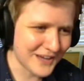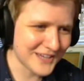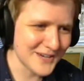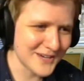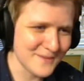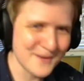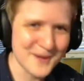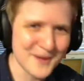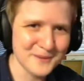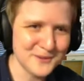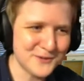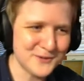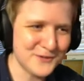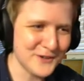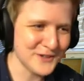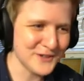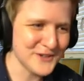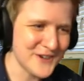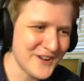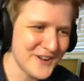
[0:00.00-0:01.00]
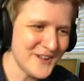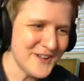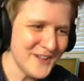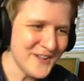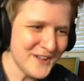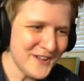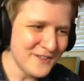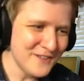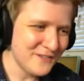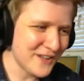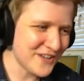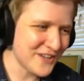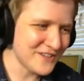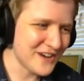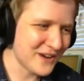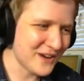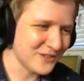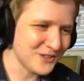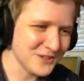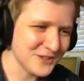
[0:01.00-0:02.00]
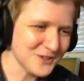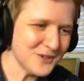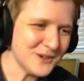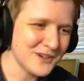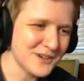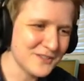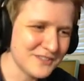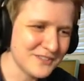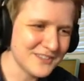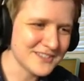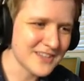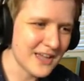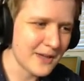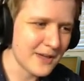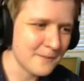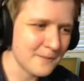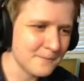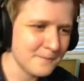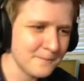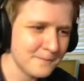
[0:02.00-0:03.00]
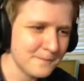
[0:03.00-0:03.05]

going to be able to fill, figure out the lore of this game